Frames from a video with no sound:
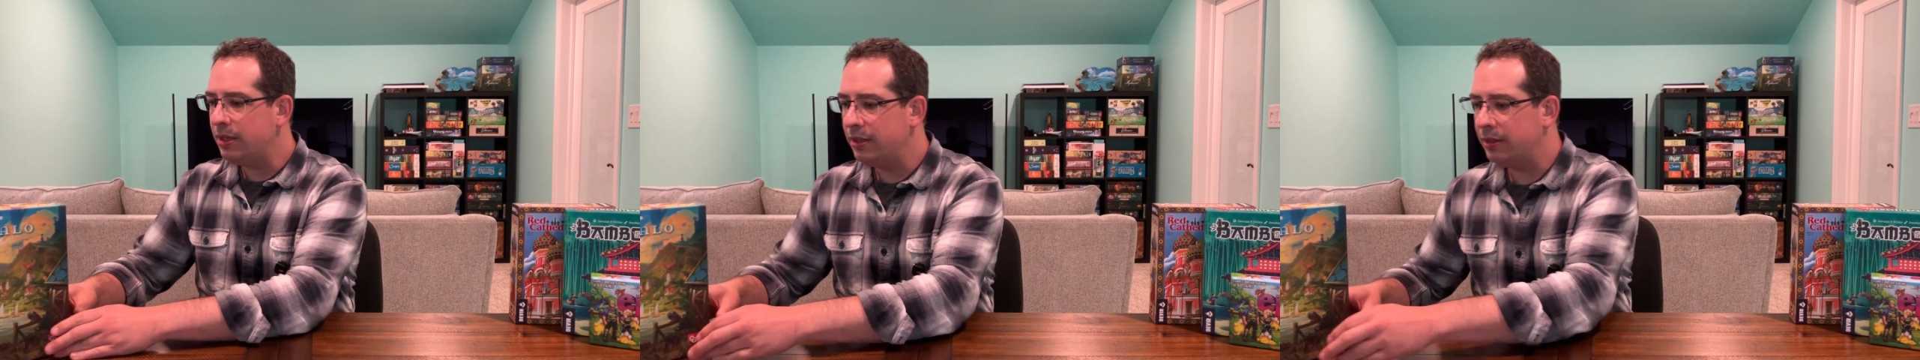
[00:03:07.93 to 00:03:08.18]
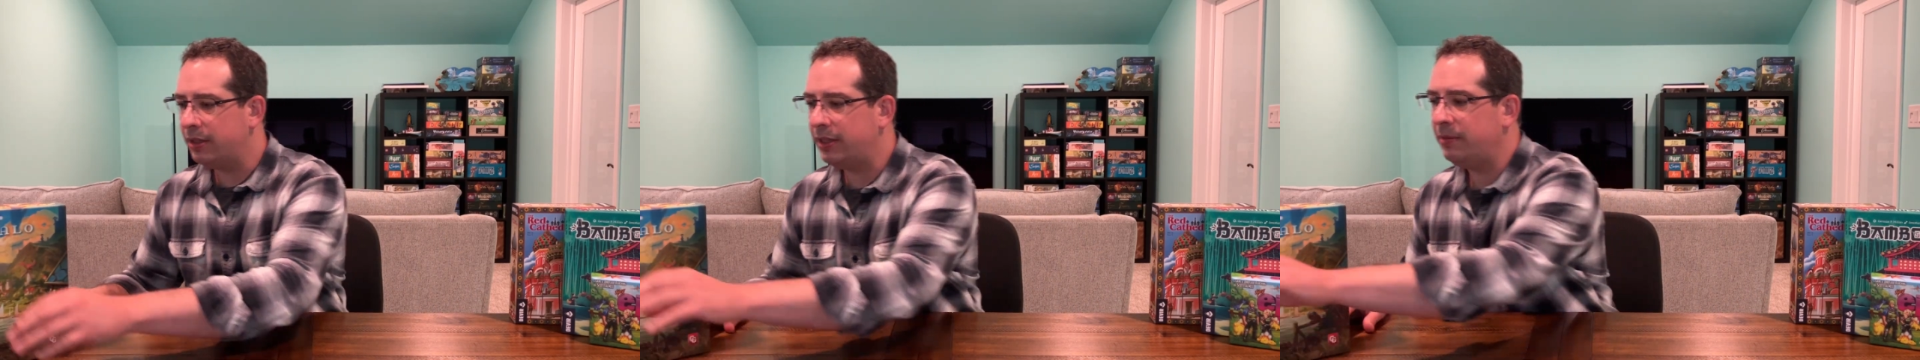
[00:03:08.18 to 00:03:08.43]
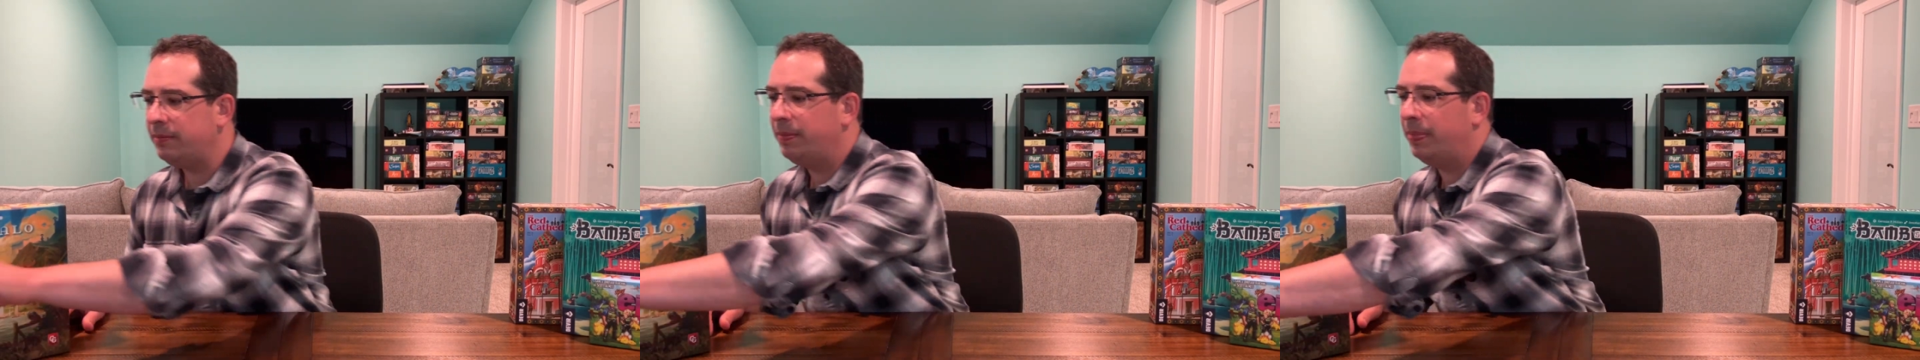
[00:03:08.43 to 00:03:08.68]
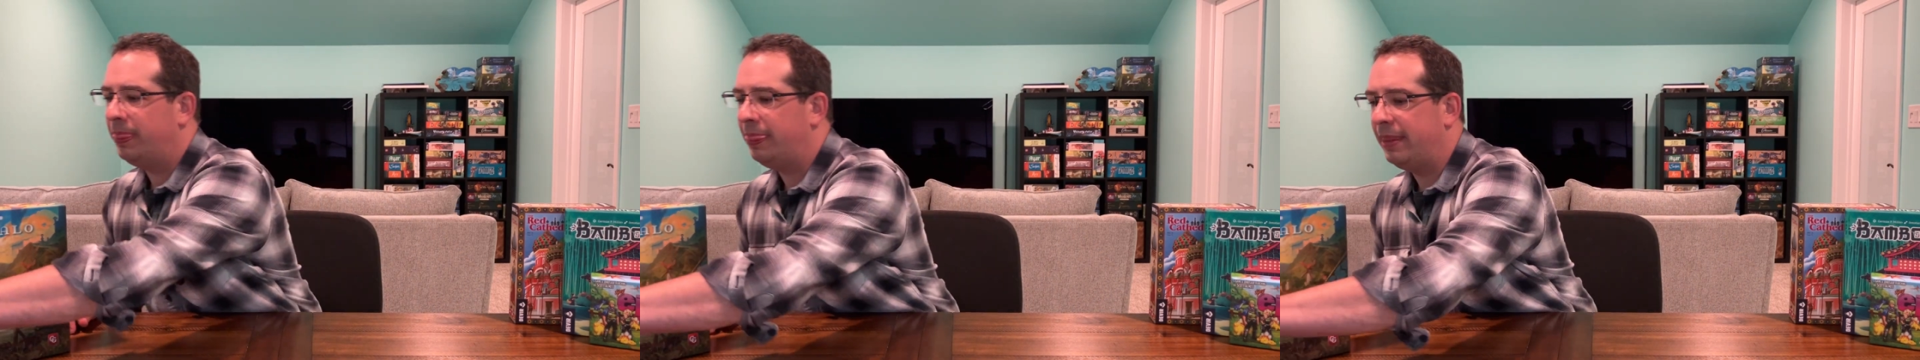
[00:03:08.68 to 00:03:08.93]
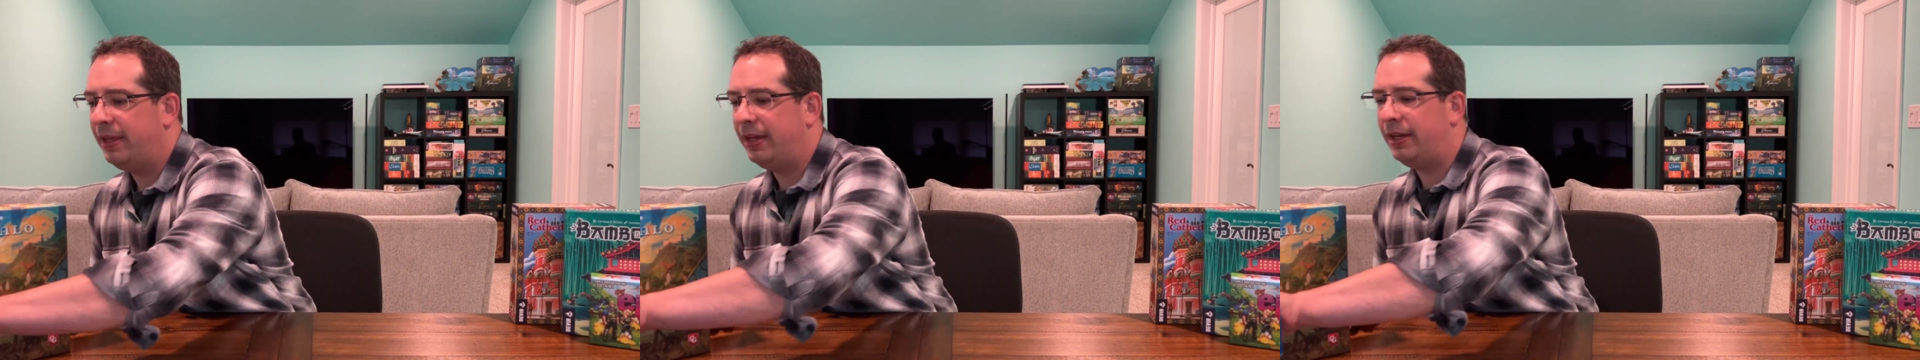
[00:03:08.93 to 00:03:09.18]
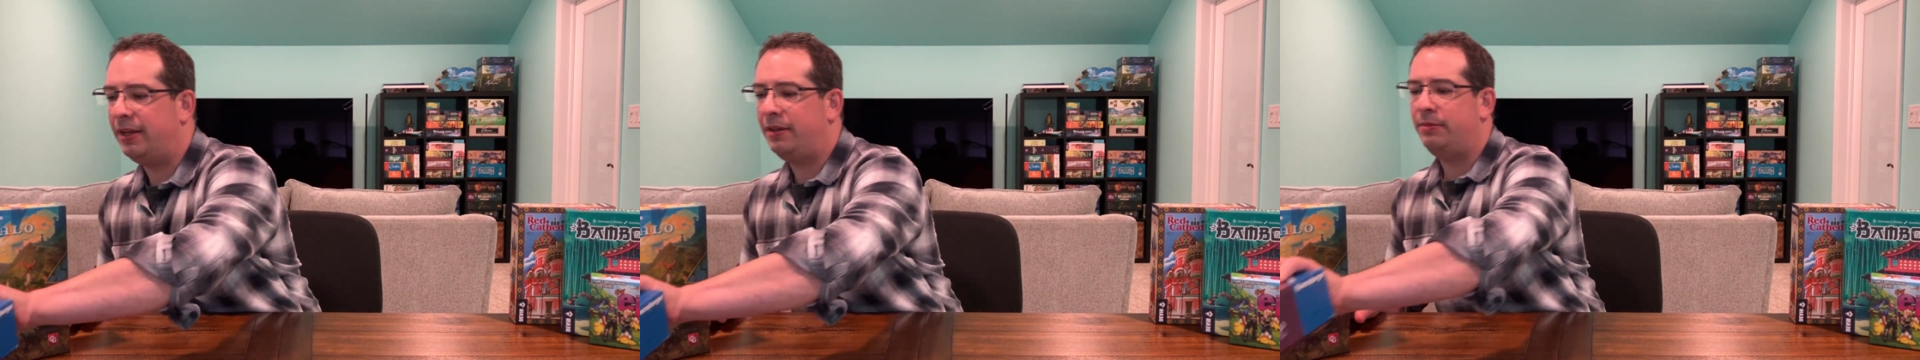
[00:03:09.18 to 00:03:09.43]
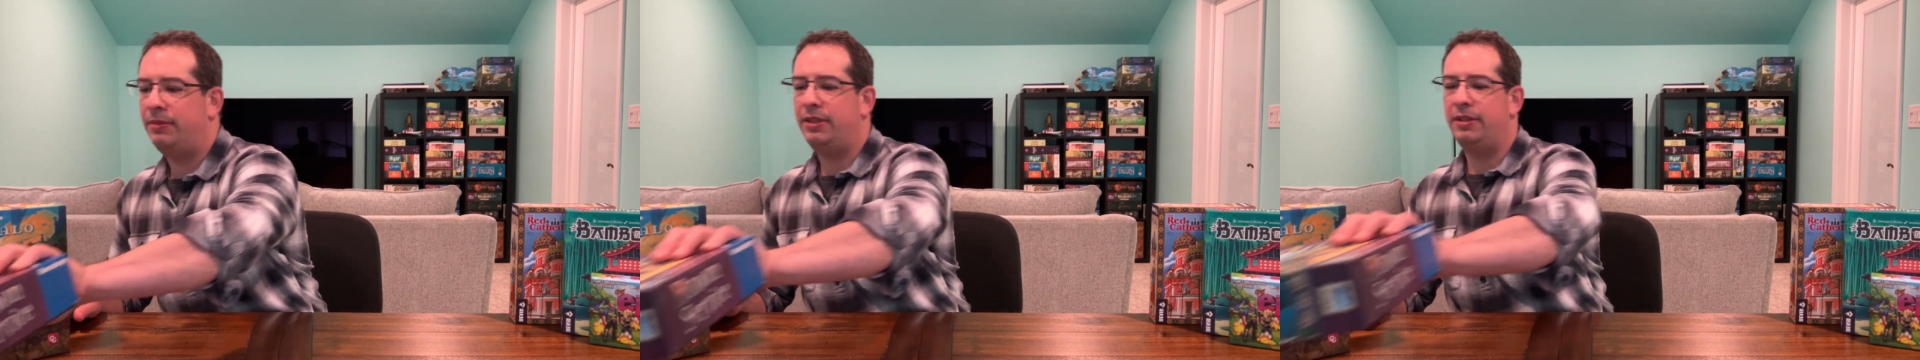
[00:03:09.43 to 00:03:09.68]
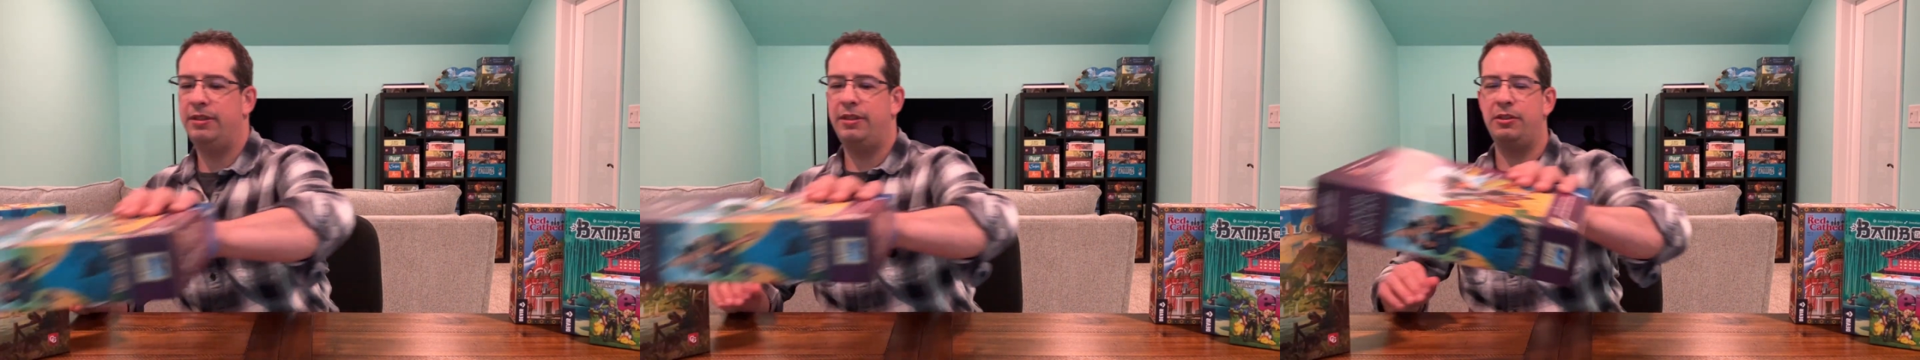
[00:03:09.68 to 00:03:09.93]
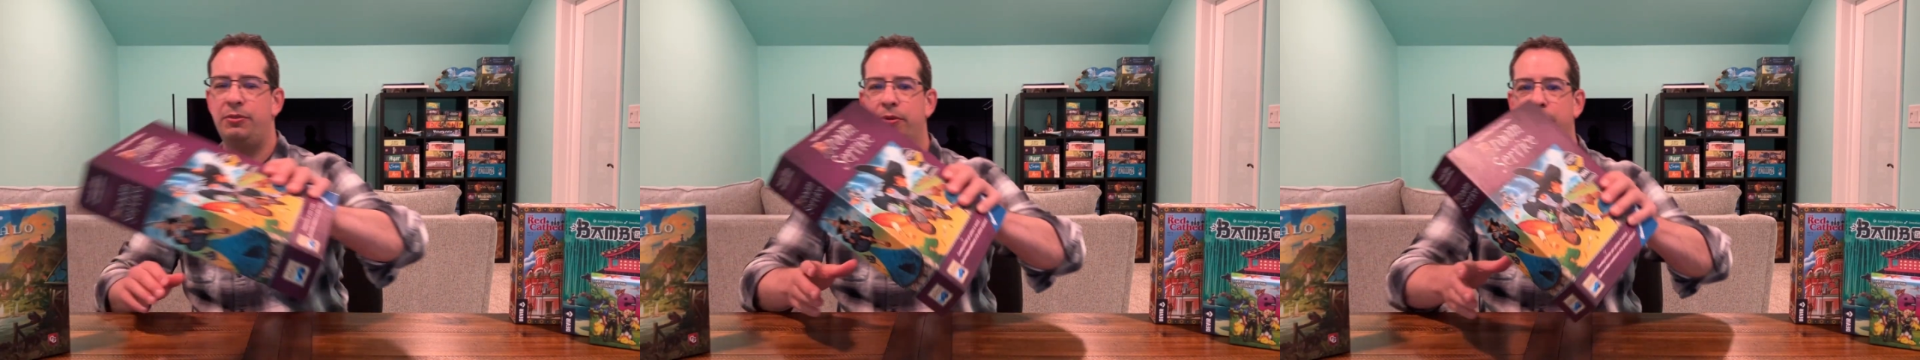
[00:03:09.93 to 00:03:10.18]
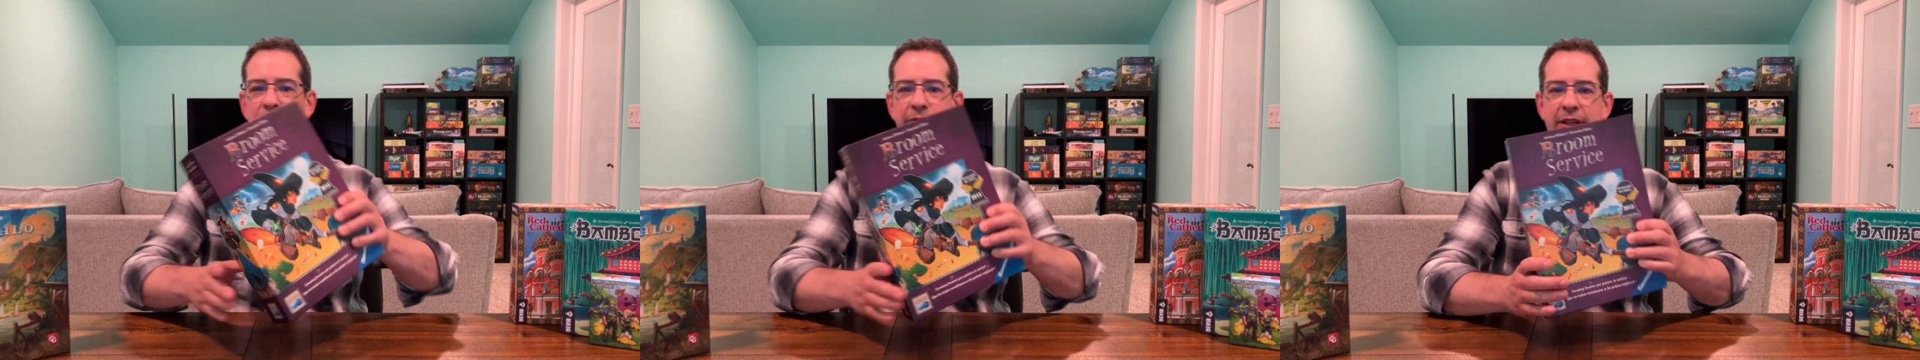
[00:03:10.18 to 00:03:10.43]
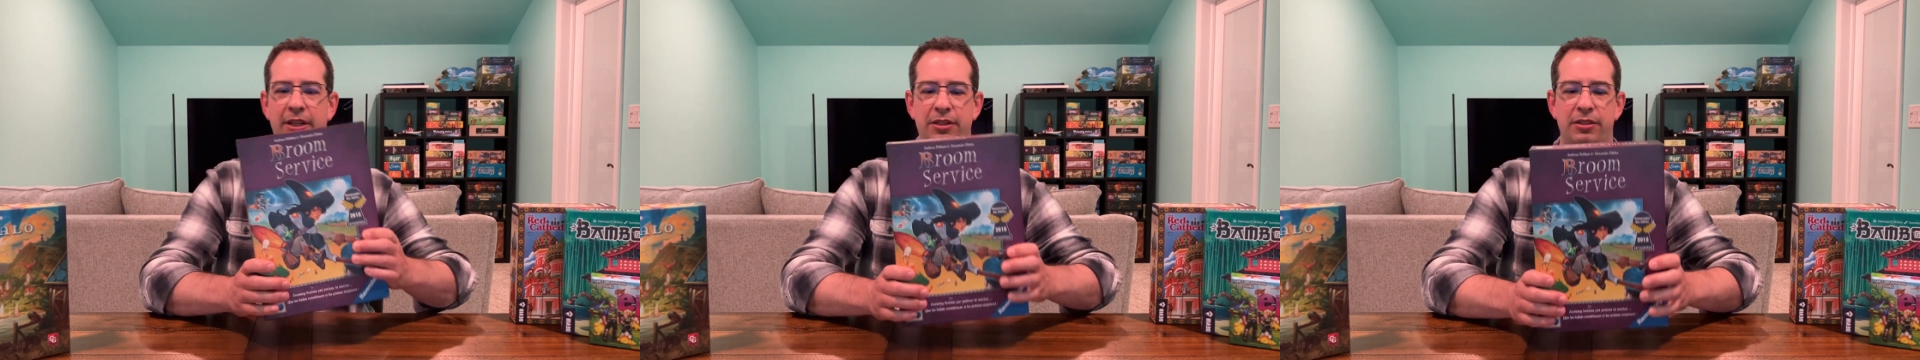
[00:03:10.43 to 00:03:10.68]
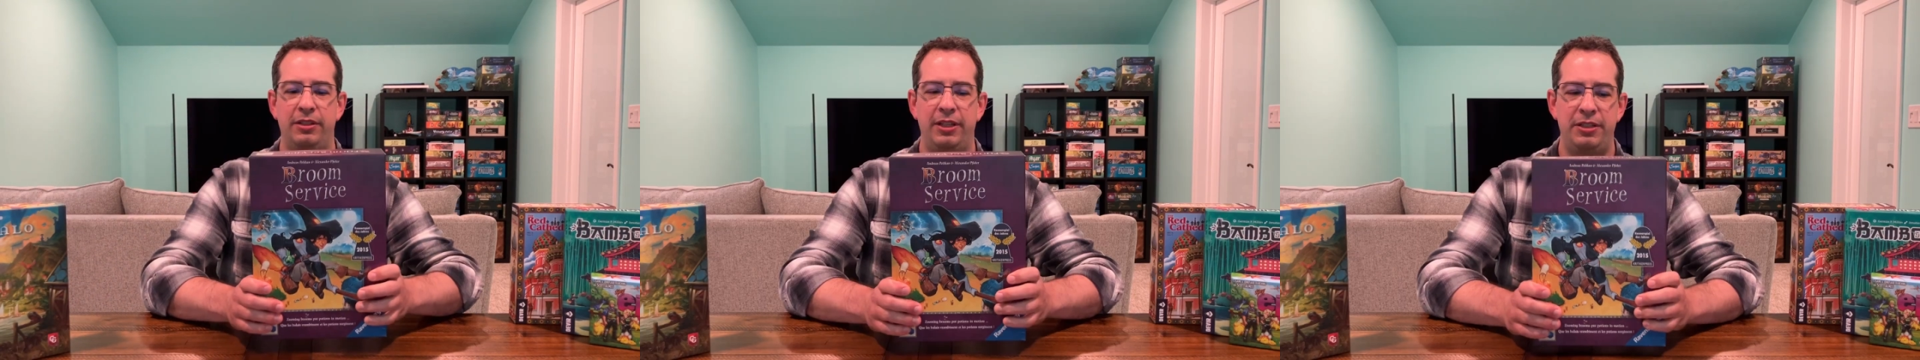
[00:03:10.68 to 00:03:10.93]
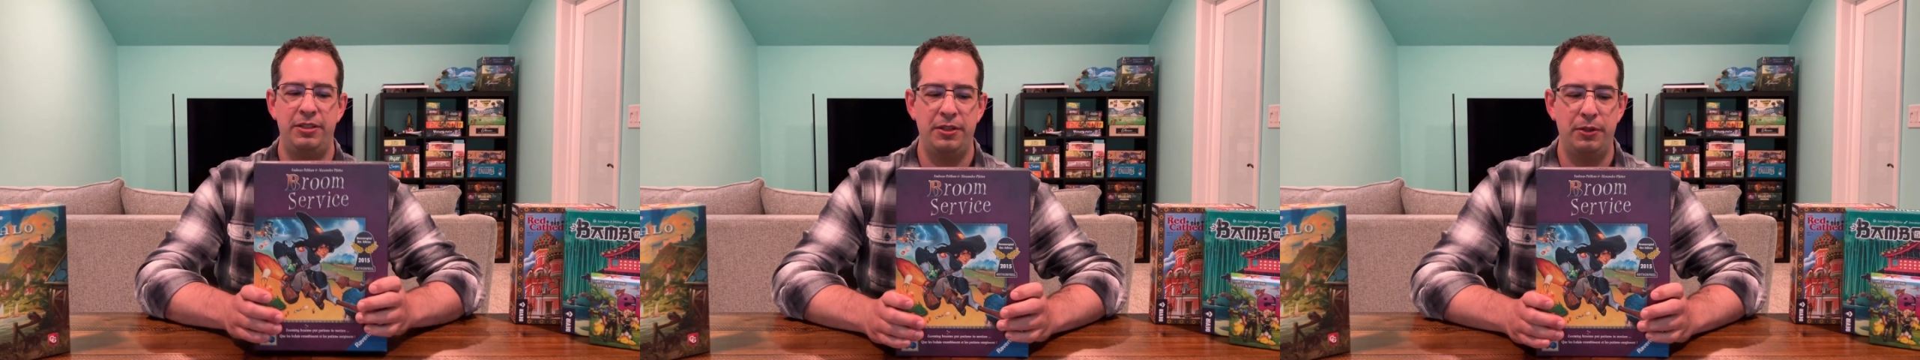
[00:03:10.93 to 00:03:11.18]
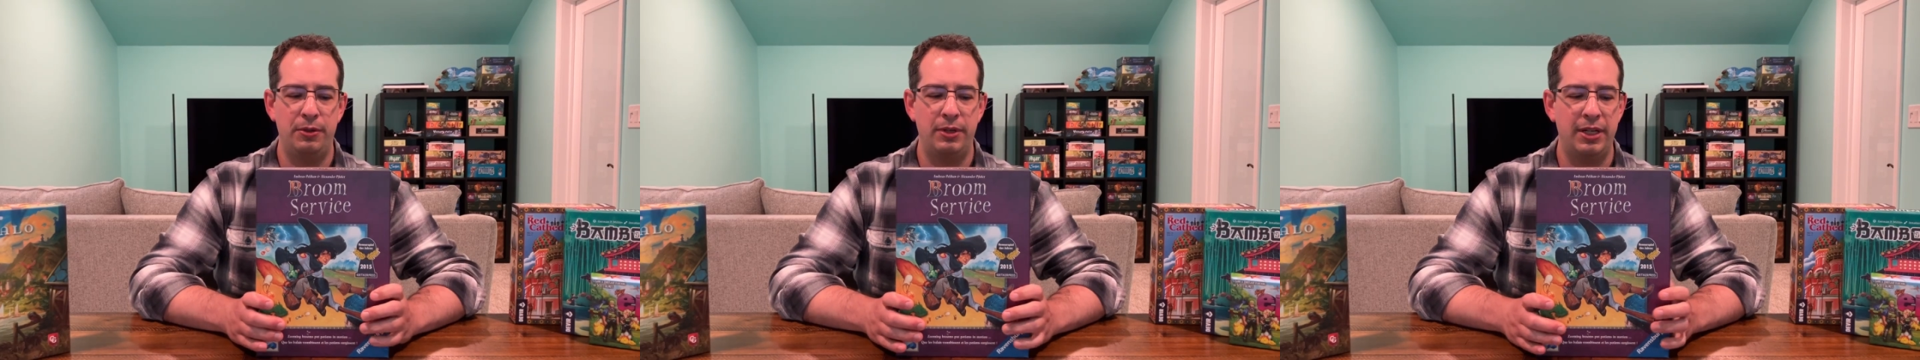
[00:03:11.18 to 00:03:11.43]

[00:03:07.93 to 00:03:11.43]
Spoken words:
Okay. This one will fit easily too.